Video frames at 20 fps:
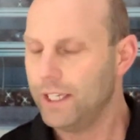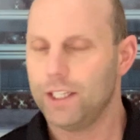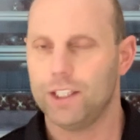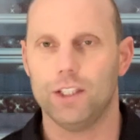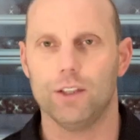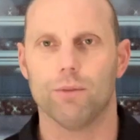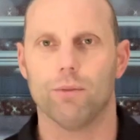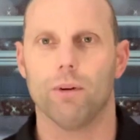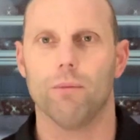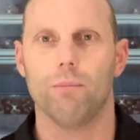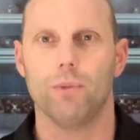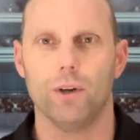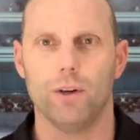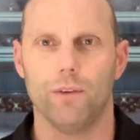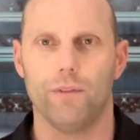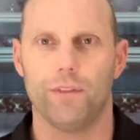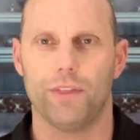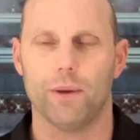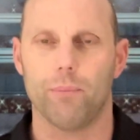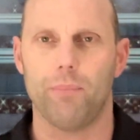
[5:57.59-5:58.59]
You
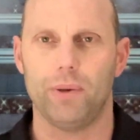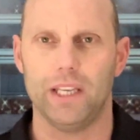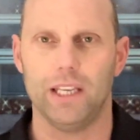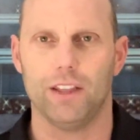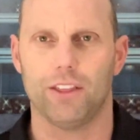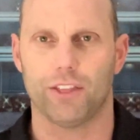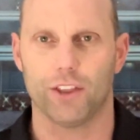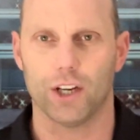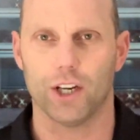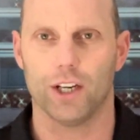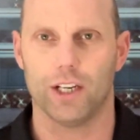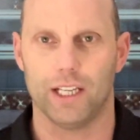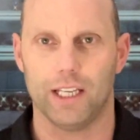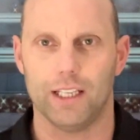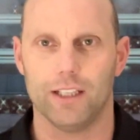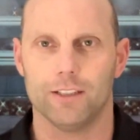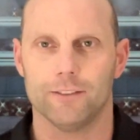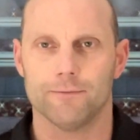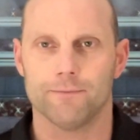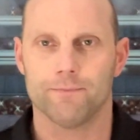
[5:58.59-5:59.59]
remove the
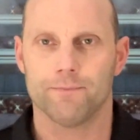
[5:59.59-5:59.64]
P30,